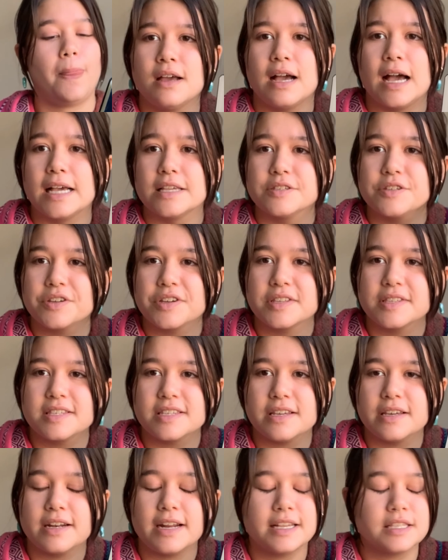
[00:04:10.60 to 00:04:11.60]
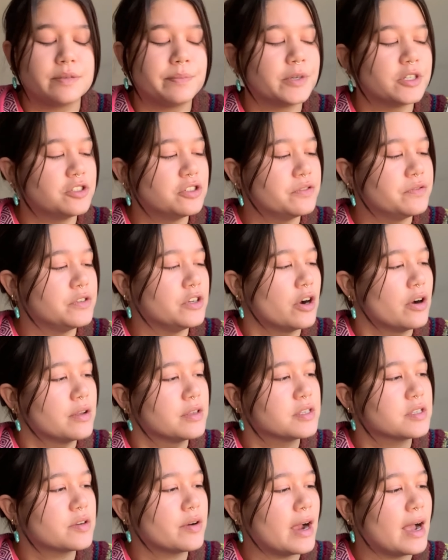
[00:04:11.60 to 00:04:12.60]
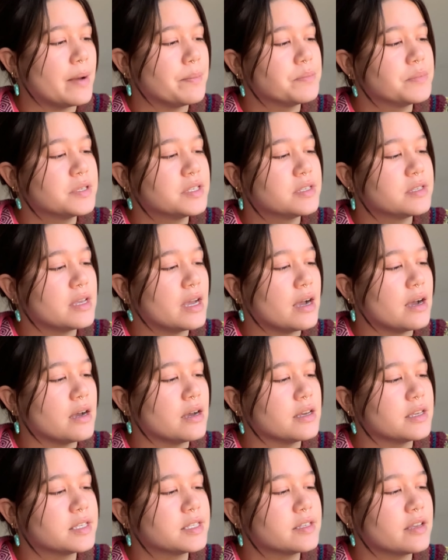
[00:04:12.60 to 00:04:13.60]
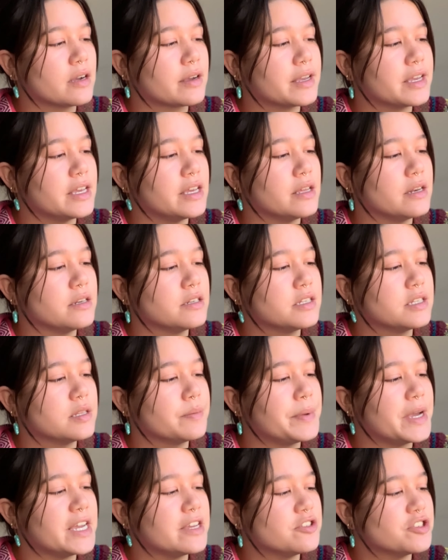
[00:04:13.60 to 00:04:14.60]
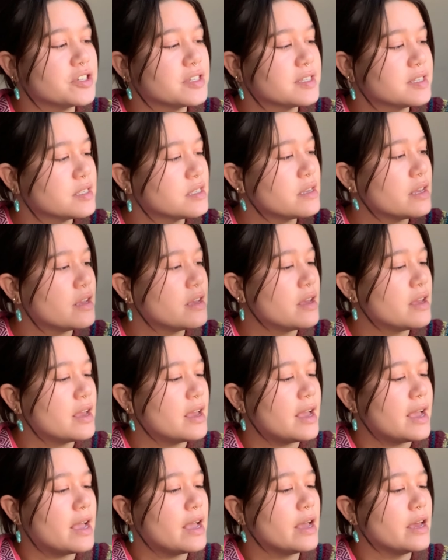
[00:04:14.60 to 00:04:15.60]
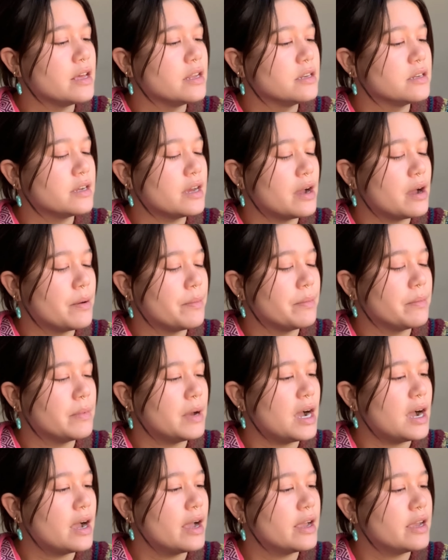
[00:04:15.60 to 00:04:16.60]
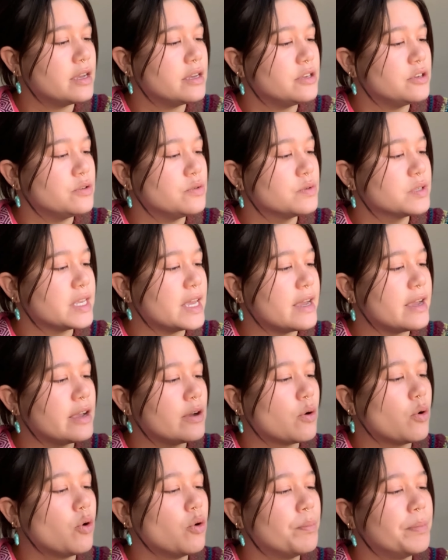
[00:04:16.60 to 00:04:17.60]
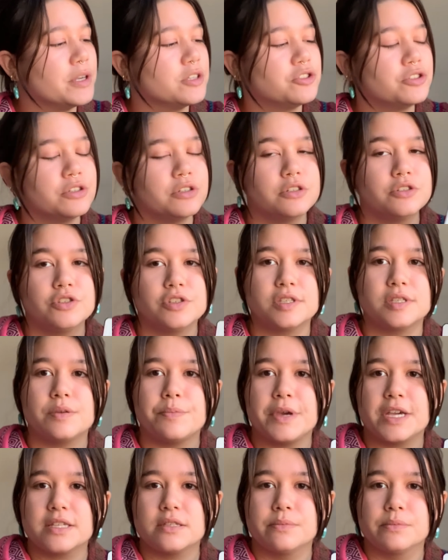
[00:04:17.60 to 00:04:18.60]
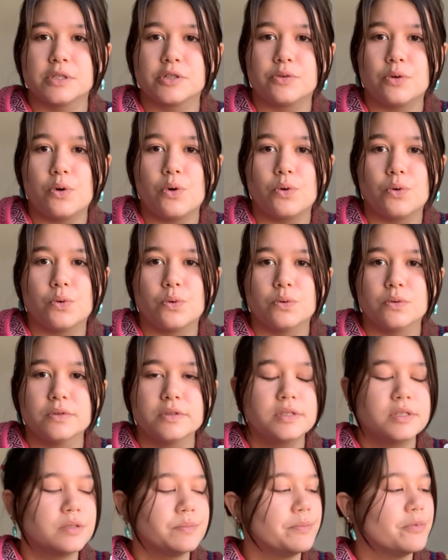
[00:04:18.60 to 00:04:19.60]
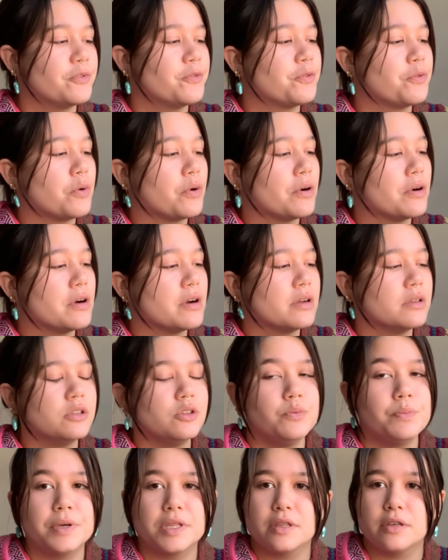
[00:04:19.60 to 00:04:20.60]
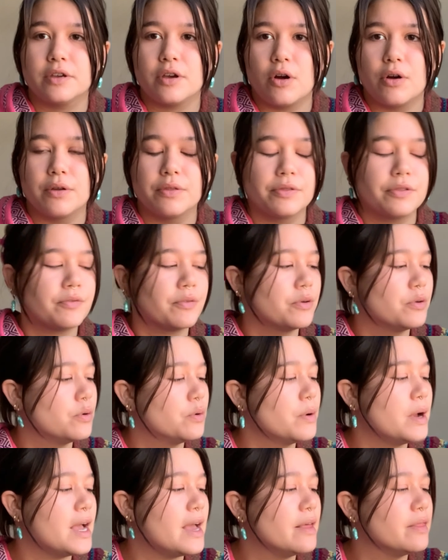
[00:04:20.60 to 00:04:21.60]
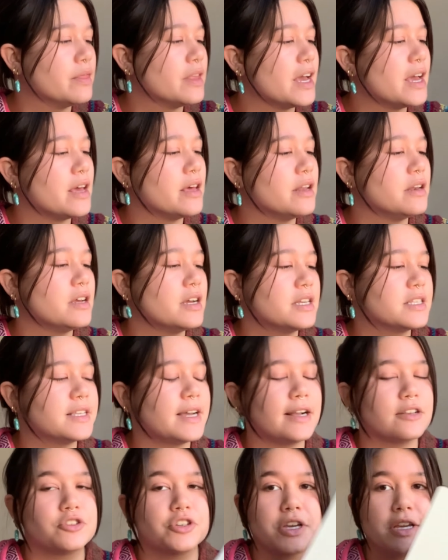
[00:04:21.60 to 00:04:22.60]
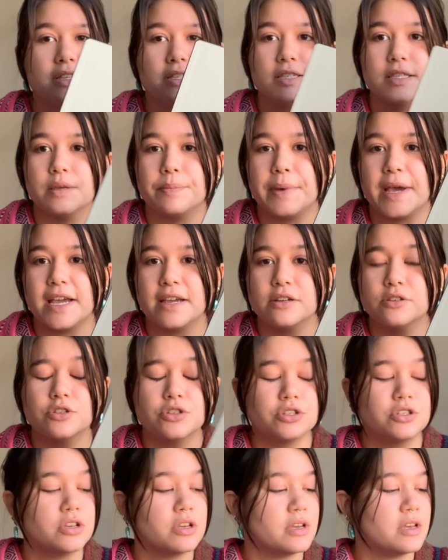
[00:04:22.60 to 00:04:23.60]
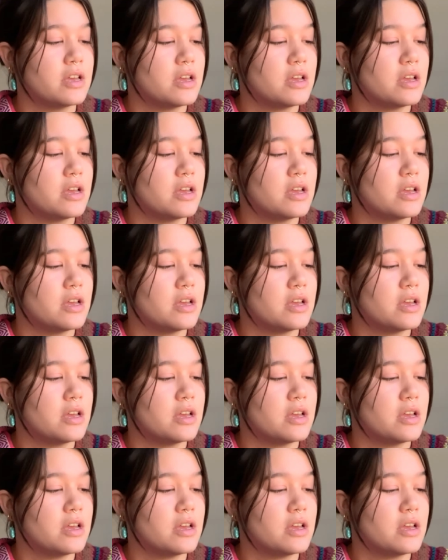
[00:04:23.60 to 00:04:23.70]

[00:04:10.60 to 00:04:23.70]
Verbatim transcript: As you can see, it has a bunch of yarn scraps uh, stuck into the pages. And um, I use a hole puncher just to make some little holes before looping the yarn through and then attaching it to the page.